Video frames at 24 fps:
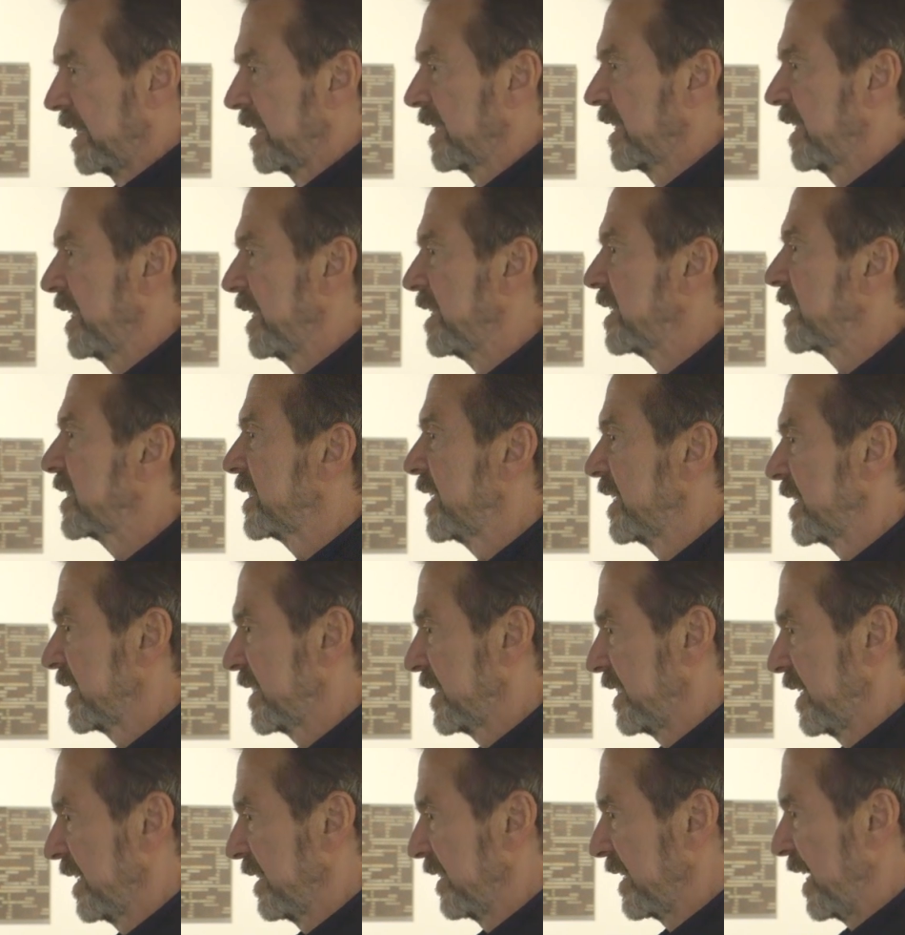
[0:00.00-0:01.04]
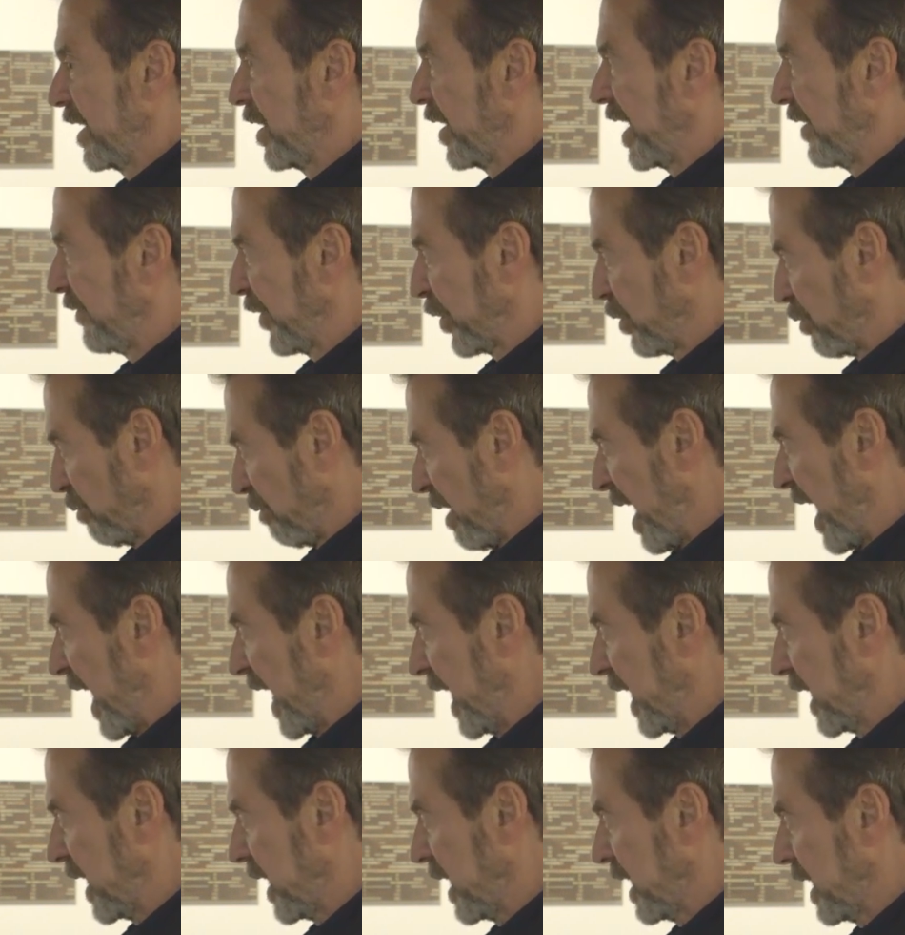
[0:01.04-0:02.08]
consistent. They don't have a
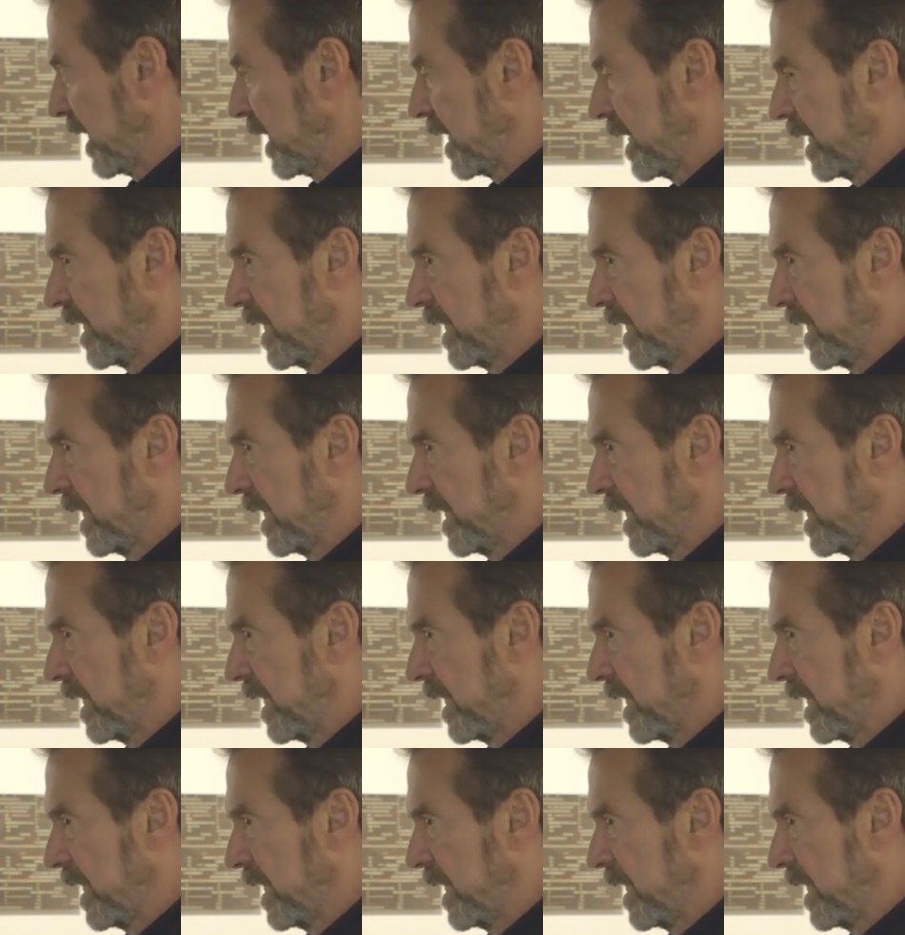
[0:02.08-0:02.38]
grain.